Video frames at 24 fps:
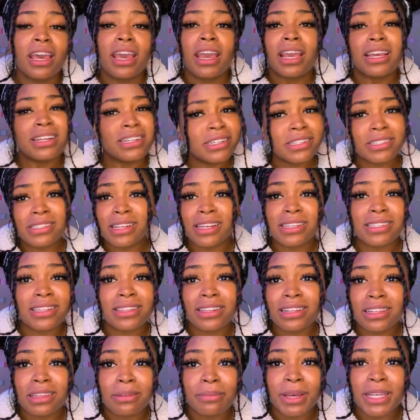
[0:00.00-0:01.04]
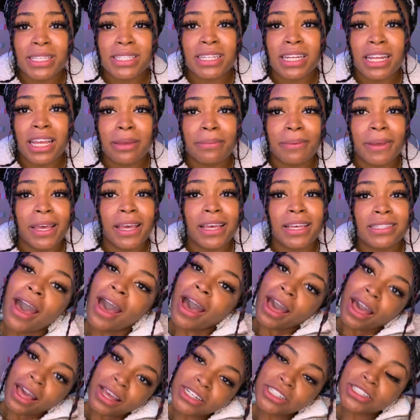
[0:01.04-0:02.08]
It just doesn't look the best today because
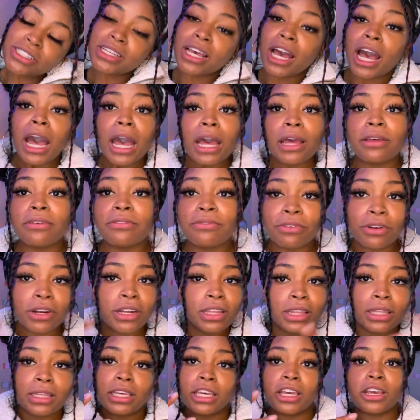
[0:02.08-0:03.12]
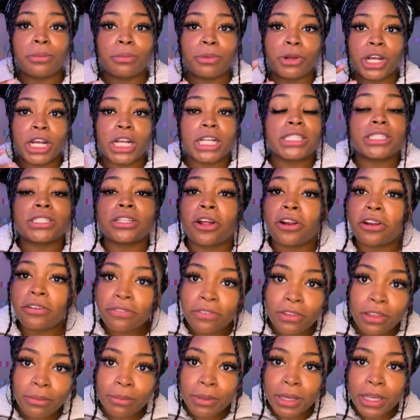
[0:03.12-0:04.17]
I just got in front of the camera and started
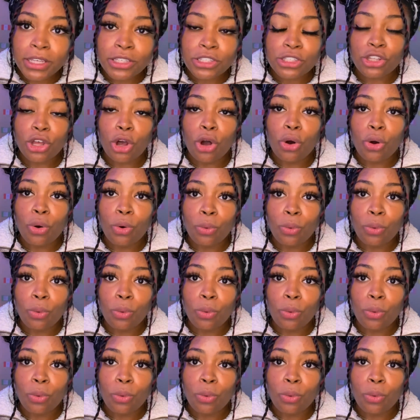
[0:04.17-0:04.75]
filming. So